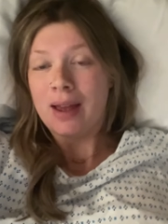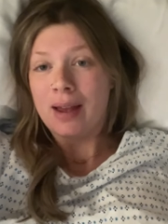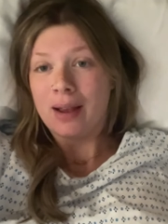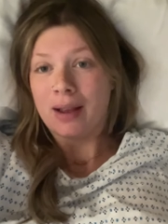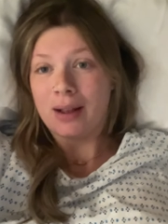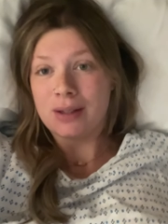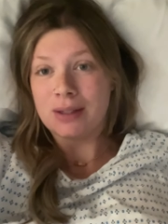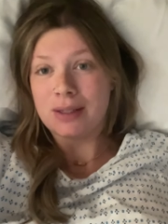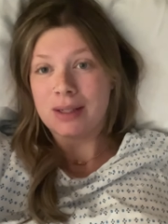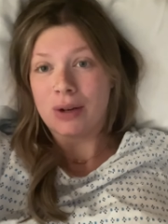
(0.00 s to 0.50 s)

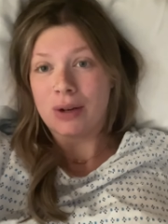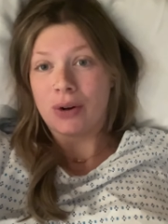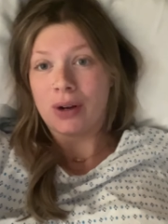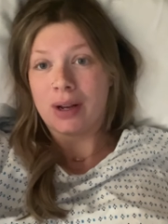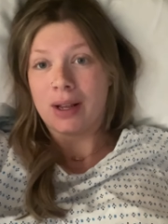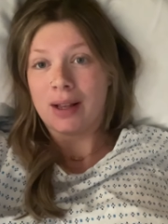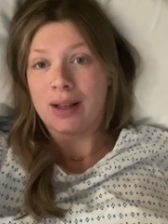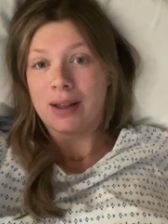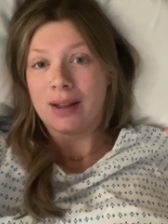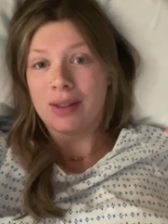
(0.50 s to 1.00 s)

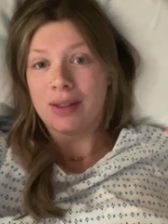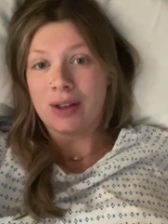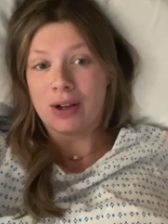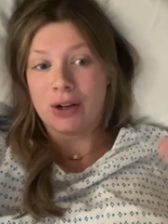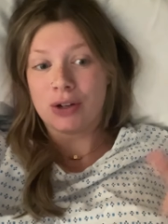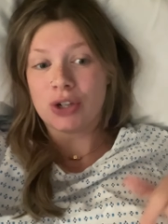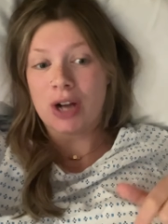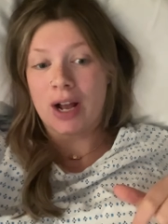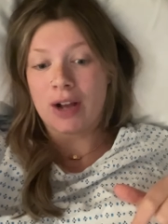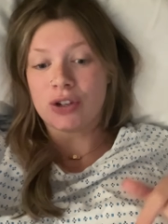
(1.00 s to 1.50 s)
considering the
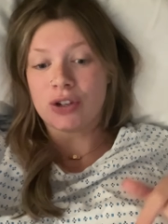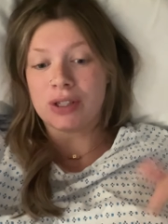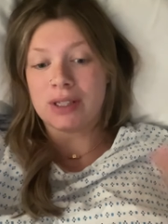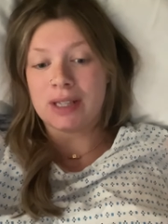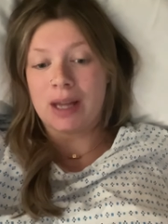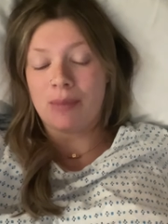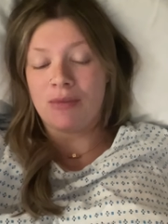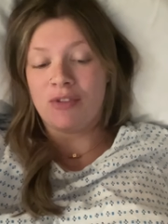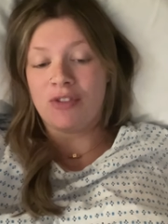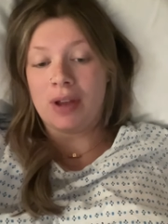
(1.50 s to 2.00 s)
contractions
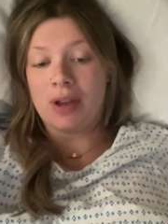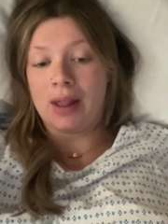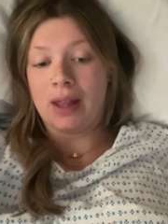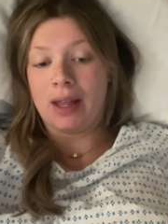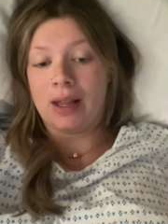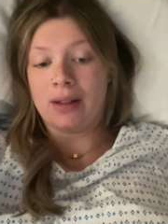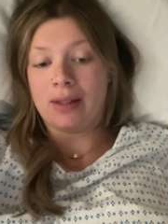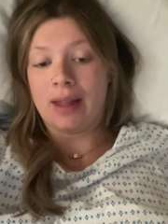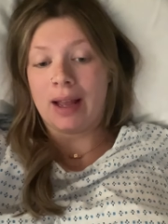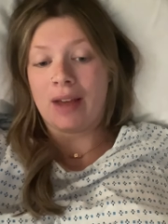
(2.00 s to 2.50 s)
I'm
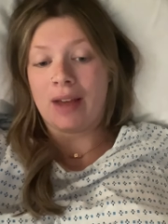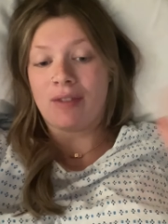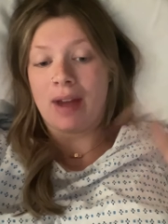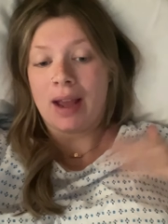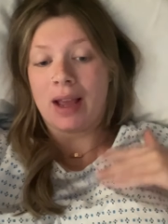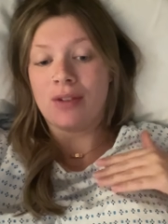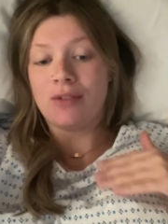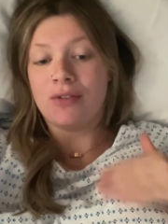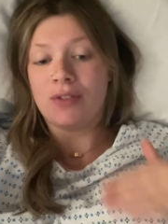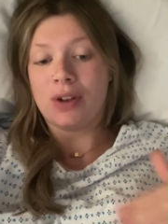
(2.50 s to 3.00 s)
feeling. Like if I
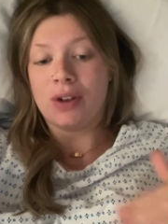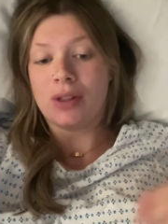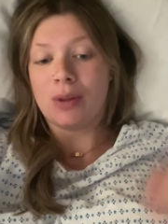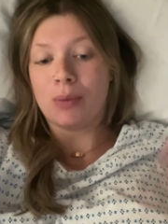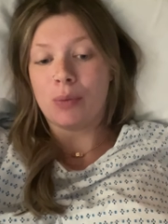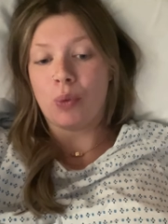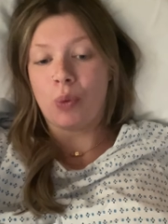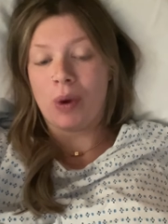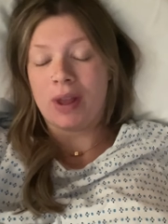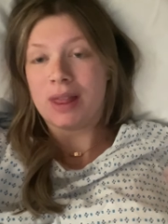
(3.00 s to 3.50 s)
can feel
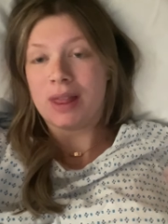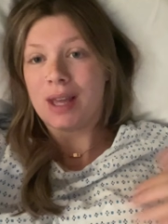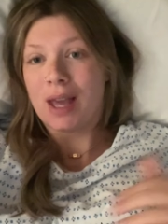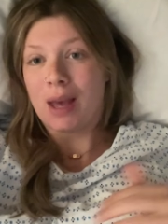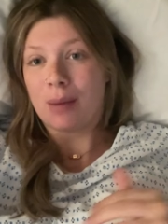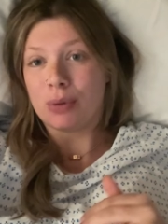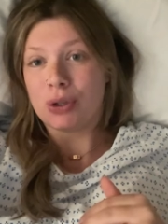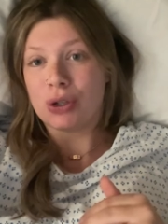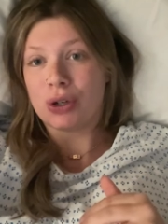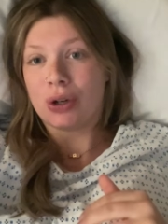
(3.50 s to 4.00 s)
them with the
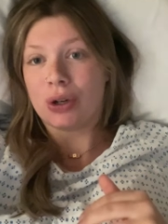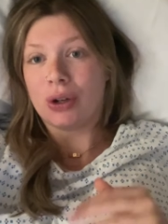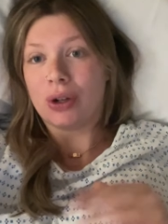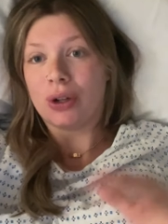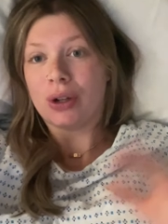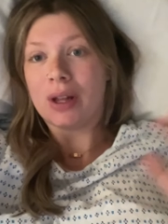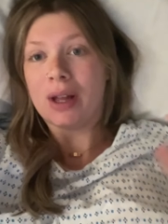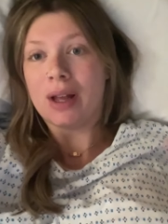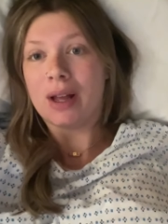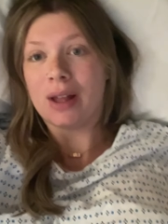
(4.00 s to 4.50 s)

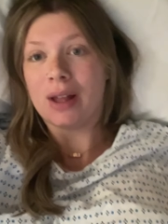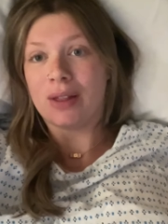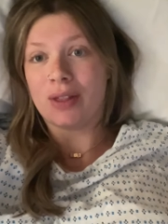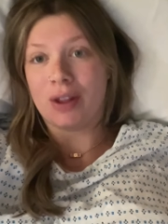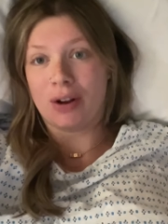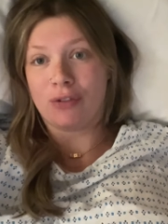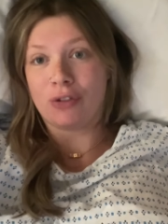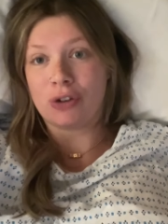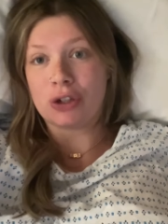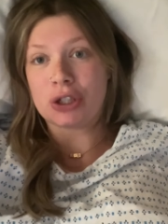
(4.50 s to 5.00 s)
epidural,
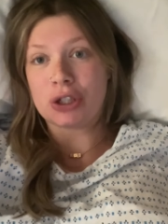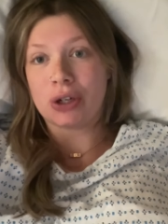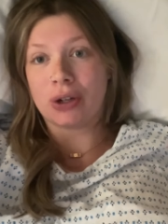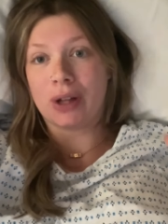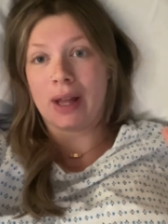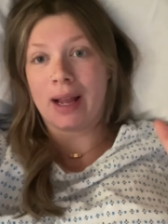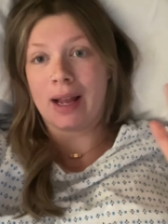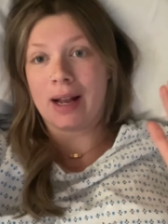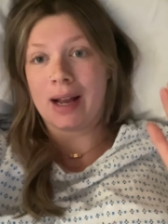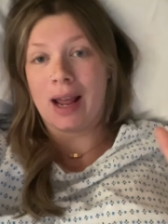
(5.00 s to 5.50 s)
they're for sure
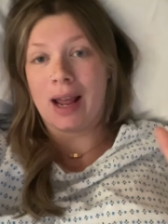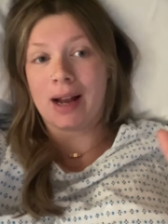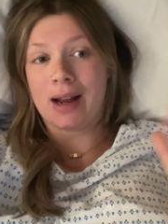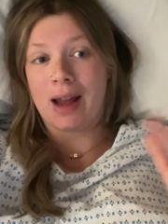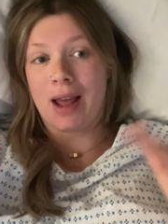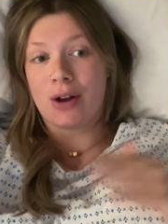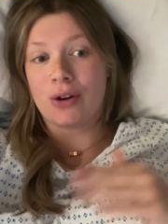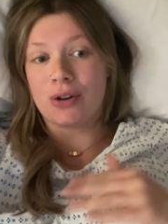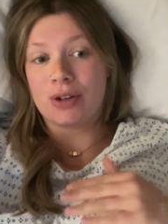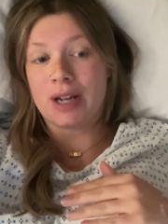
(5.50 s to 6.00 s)
like an 8,
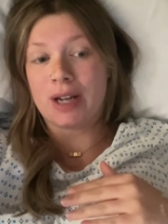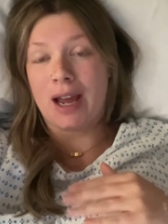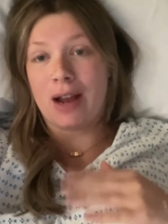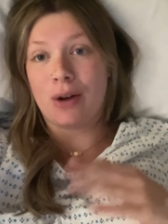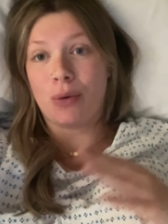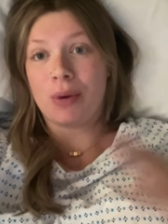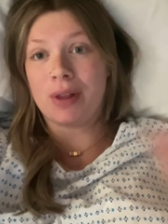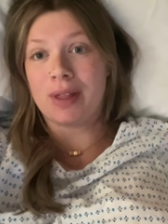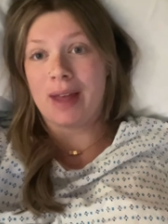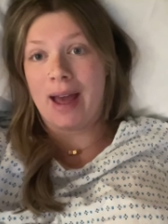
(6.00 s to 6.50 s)
9, or
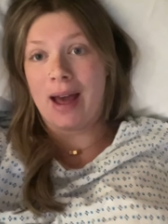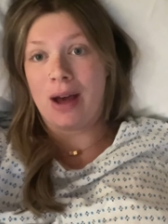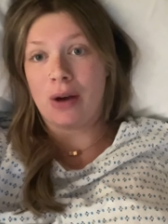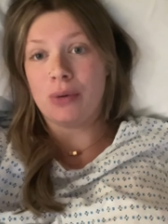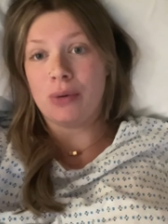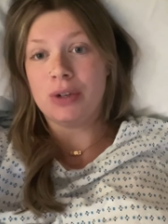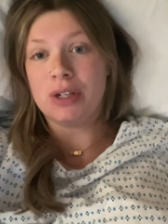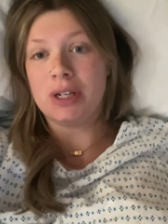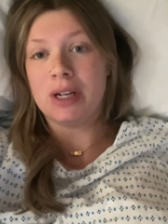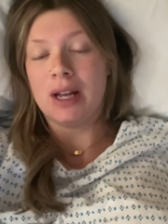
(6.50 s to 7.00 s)
10
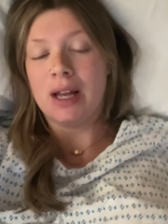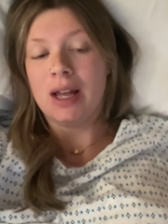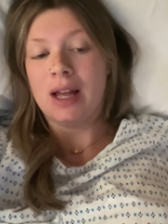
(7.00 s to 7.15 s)
without.